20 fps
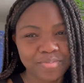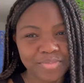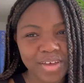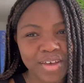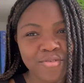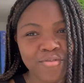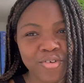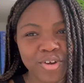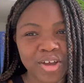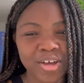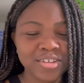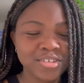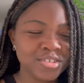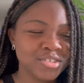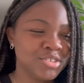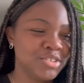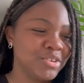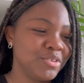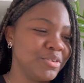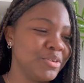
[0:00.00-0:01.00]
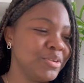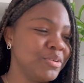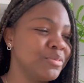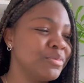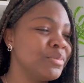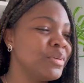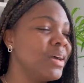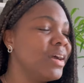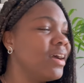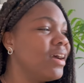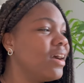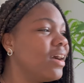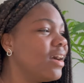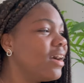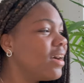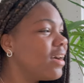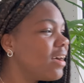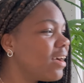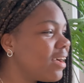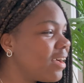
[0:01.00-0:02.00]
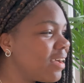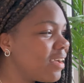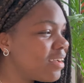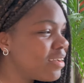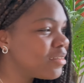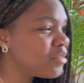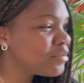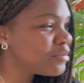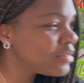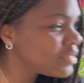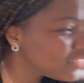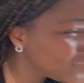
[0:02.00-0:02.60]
I forgot to show you. Um,